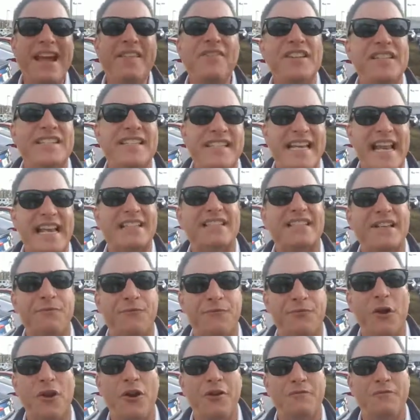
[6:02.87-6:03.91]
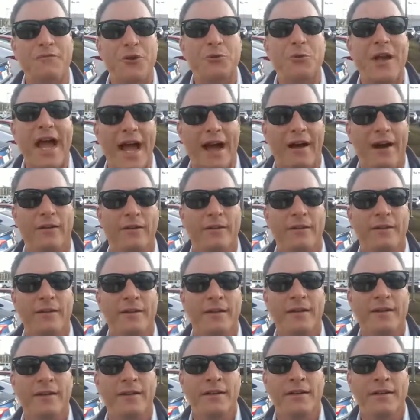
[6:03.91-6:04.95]
that stands in front of you now
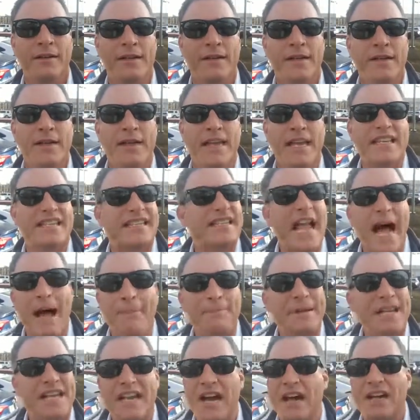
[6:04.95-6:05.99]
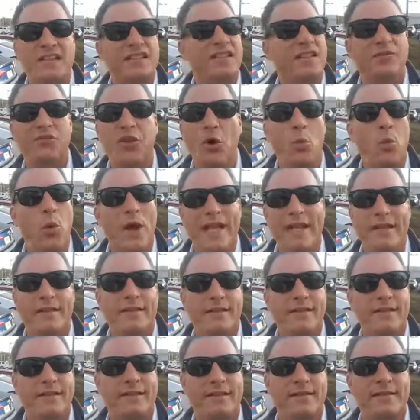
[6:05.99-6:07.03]
is not because of the
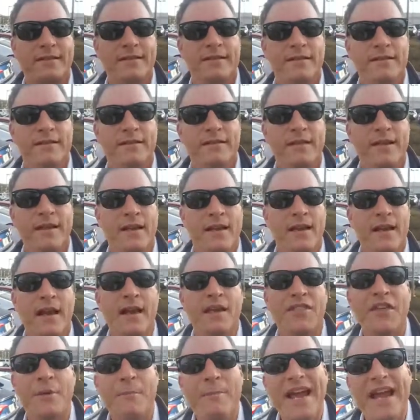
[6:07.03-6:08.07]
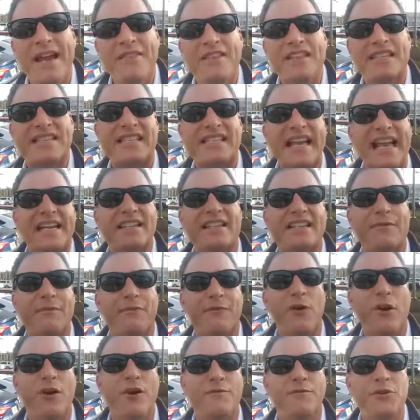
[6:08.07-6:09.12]
wins. The man that stands in
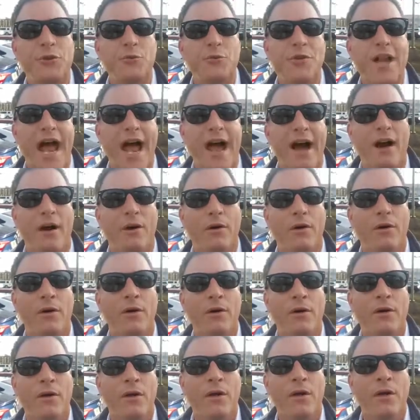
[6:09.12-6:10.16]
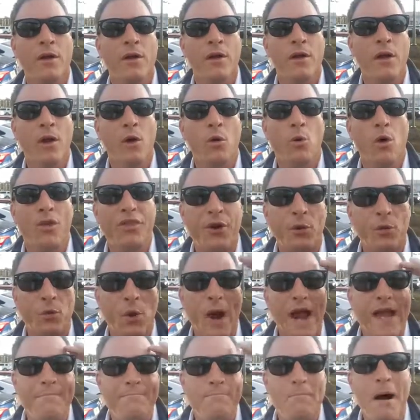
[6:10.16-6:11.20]
front of you now with a
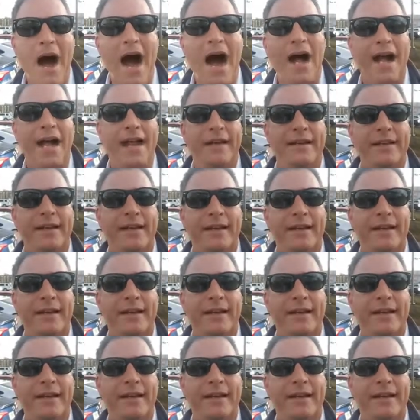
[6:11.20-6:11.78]
right mind